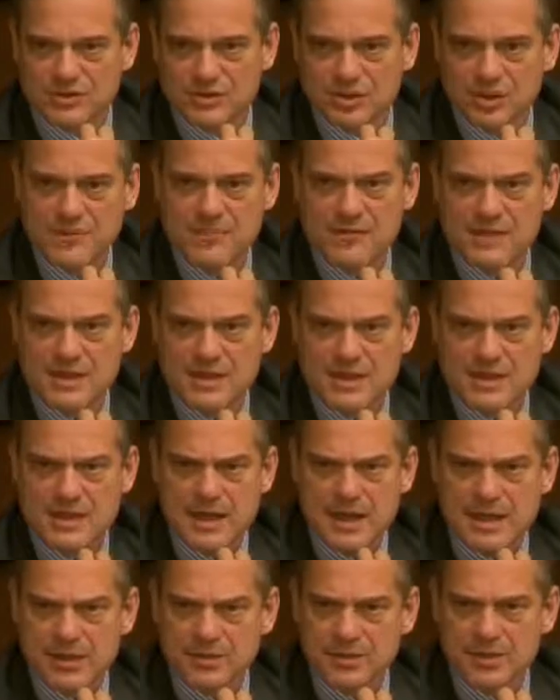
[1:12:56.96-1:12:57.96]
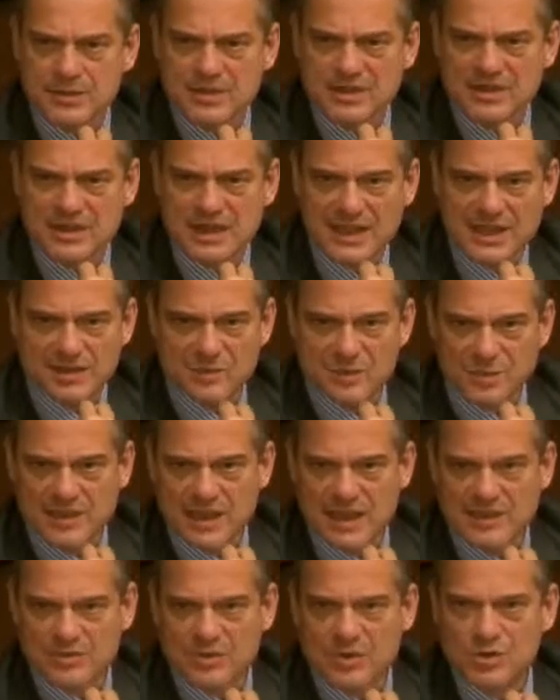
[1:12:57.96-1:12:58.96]
So I agree with Ken, we will
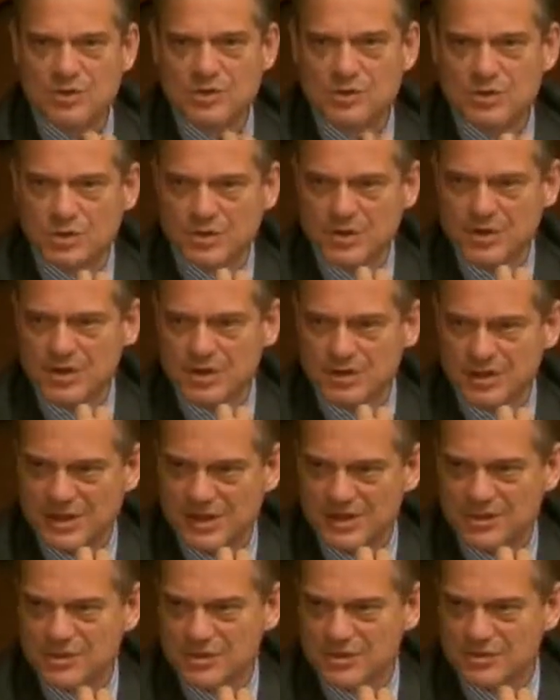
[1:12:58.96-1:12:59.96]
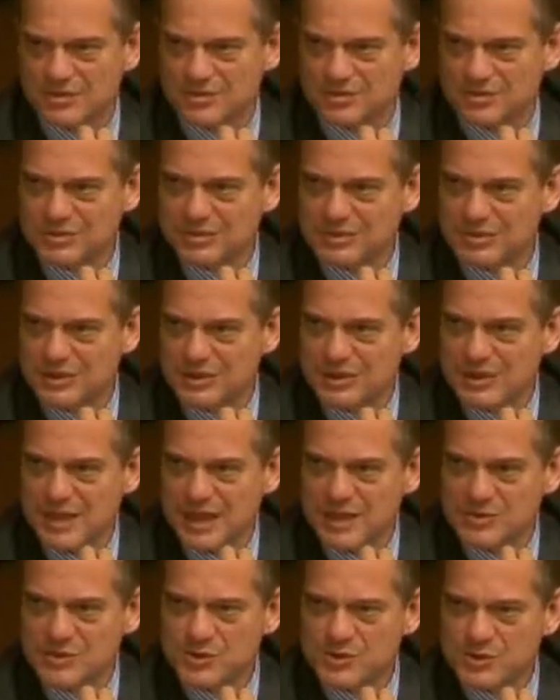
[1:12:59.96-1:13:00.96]
have low growth in order to
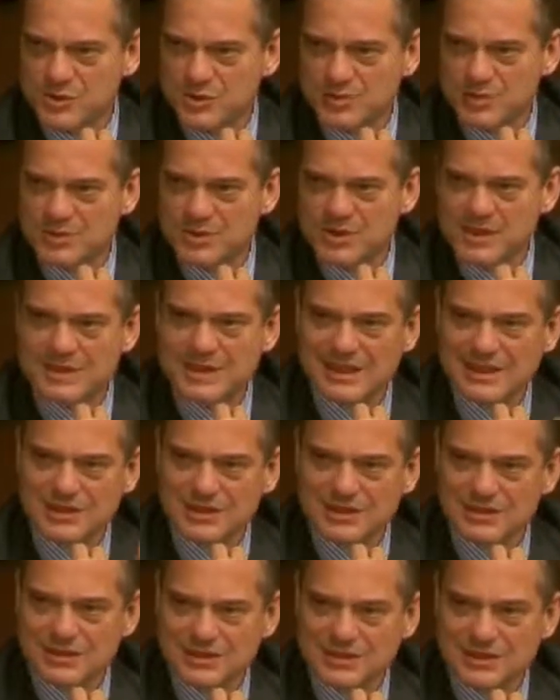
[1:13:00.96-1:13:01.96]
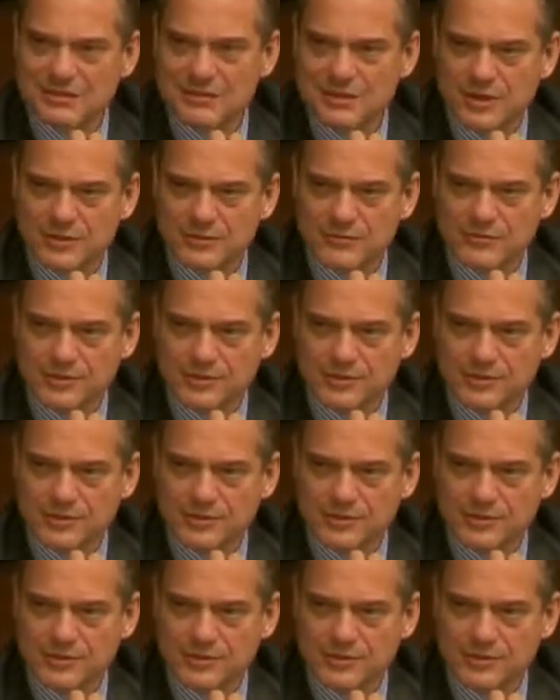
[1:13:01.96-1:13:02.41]
absorb, but the alternative of